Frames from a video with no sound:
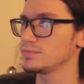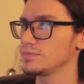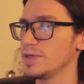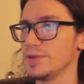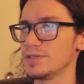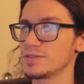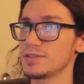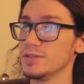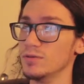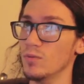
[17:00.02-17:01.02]
I mean, it's
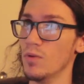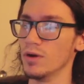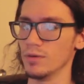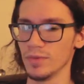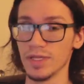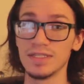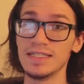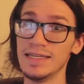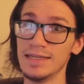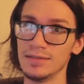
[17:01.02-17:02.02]
still warm, but that's
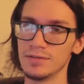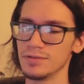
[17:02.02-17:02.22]
neat.